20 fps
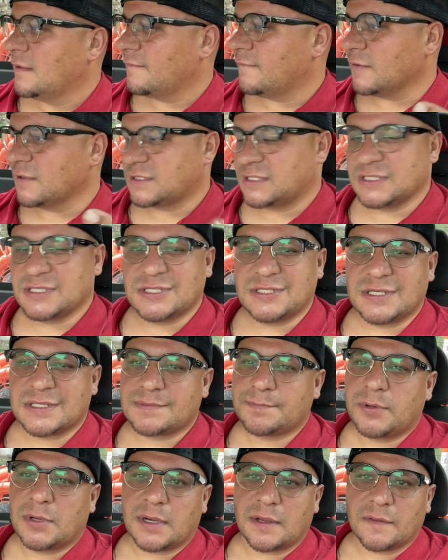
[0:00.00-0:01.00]
versus
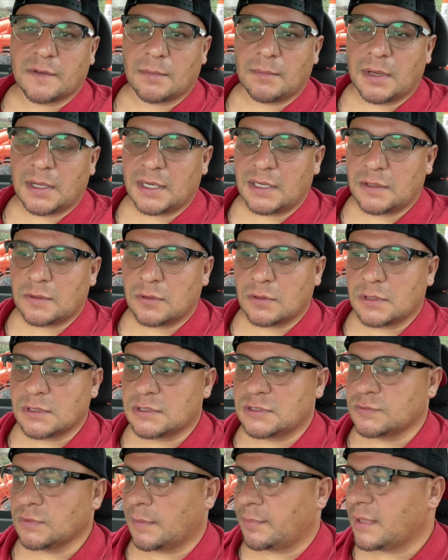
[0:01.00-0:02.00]
just putting their money
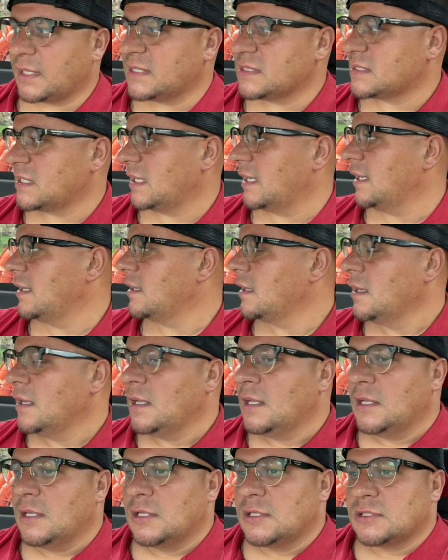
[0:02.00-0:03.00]
towards replacing it.
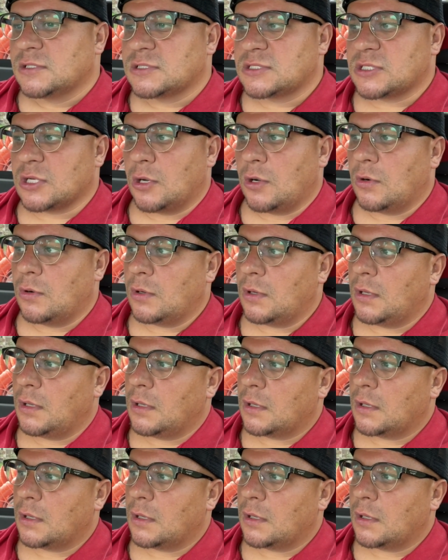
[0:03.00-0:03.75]
So